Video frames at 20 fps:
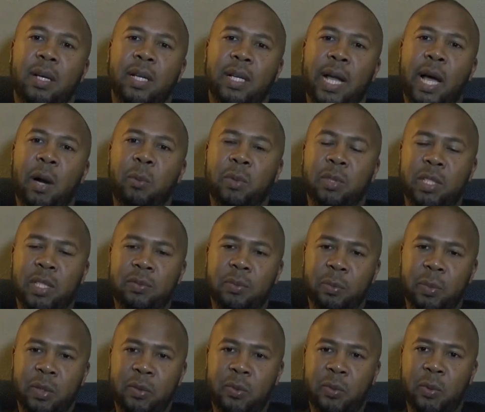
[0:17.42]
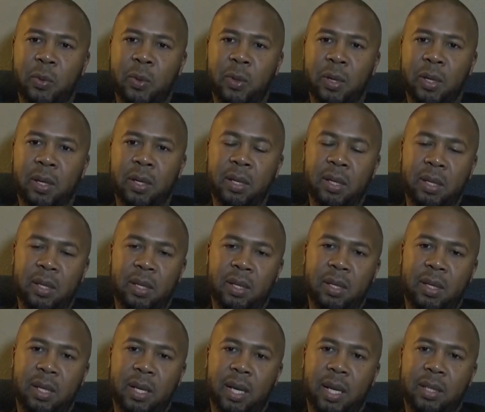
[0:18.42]
and that was even before
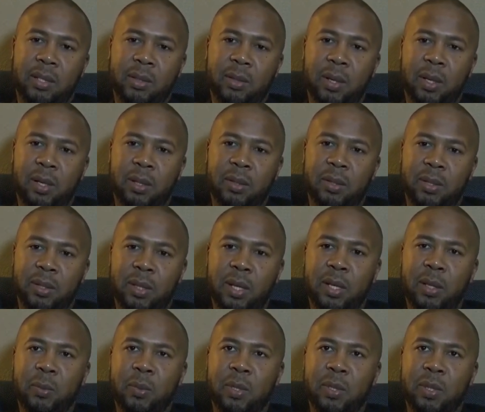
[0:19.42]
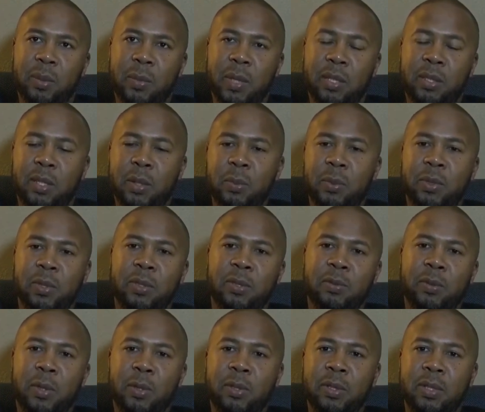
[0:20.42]
I started to study with him at Temple
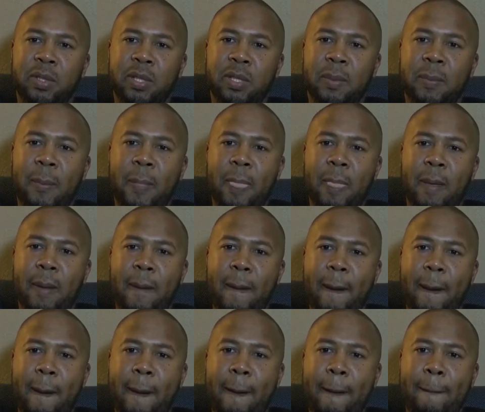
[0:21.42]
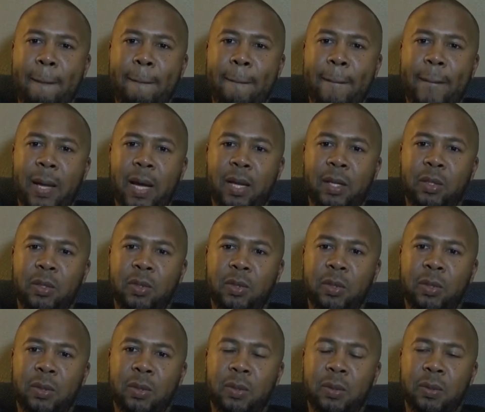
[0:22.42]
University. I used
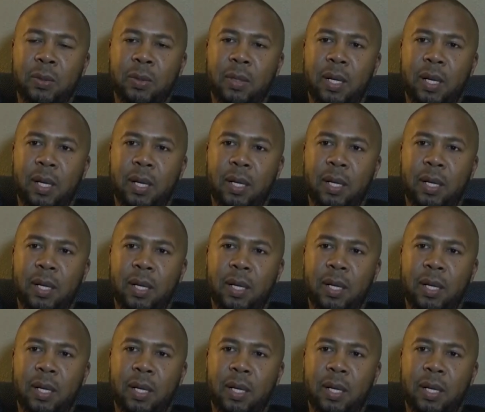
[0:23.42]
to